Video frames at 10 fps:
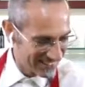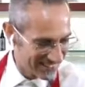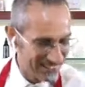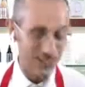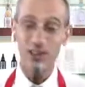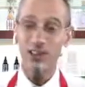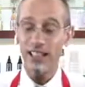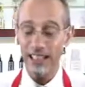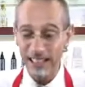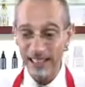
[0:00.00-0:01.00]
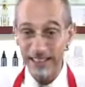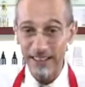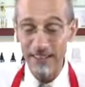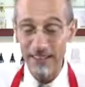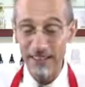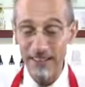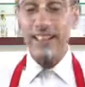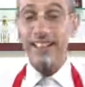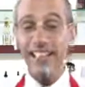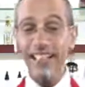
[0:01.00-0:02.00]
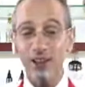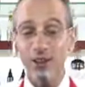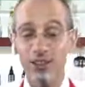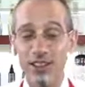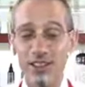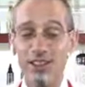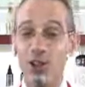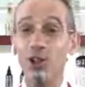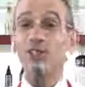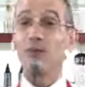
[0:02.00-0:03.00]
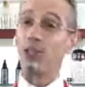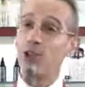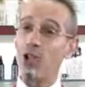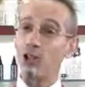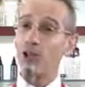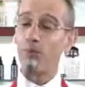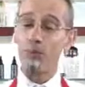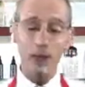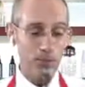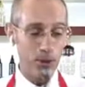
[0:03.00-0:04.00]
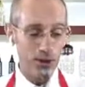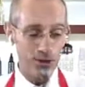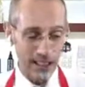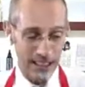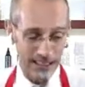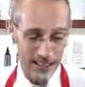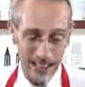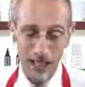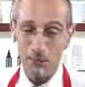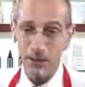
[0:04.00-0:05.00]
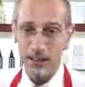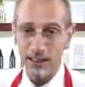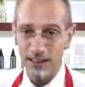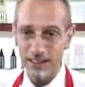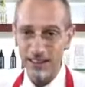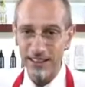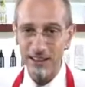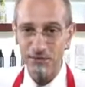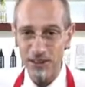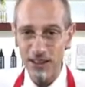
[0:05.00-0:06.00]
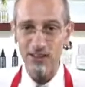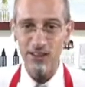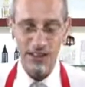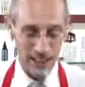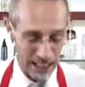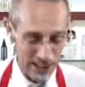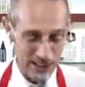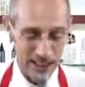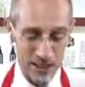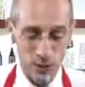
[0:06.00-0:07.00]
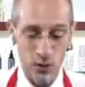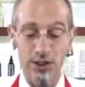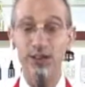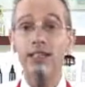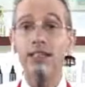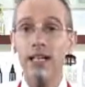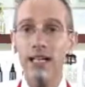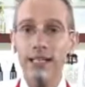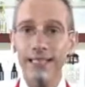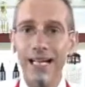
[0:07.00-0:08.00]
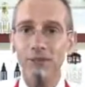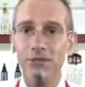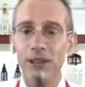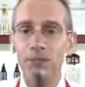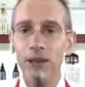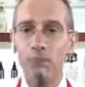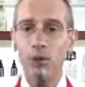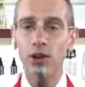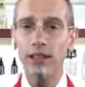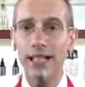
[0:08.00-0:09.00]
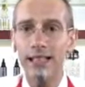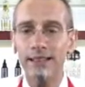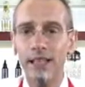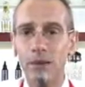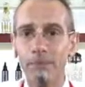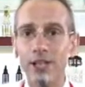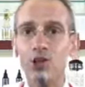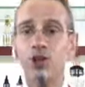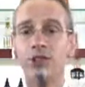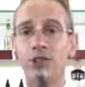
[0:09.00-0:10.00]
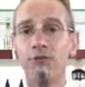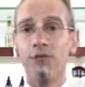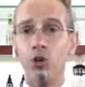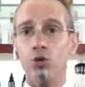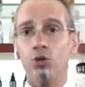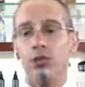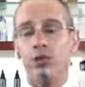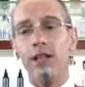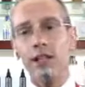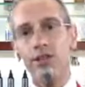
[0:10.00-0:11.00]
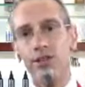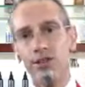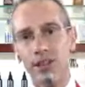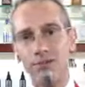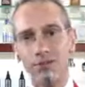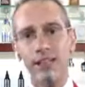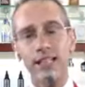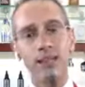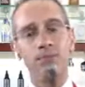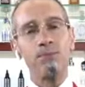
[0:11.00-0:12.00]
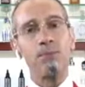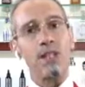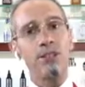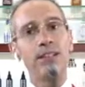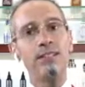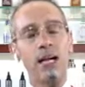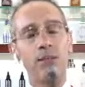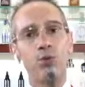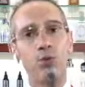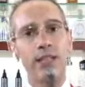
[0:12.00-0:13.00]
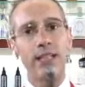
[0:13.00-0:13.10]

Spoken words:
Okay. Now, this is good. So majority of people say the tumbler, the fizzy glass, that's what is it. Now, for the people that they mentioned the flute is something that sometimes it